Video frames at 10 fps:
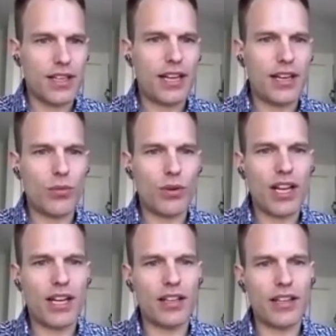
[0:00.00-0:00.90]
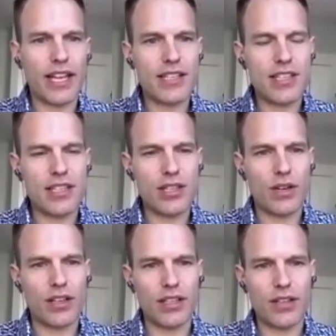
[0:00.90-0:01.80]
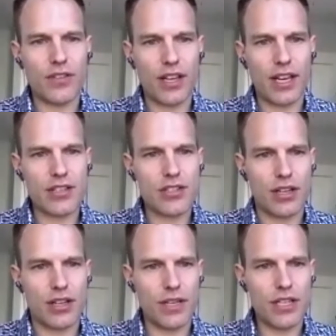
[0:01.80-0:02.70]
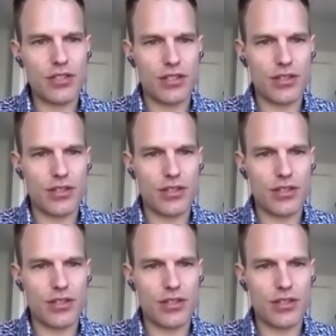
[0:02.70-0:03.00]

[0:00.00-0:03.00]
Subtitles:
And then what kind of legacy do you want to leave for the next generation?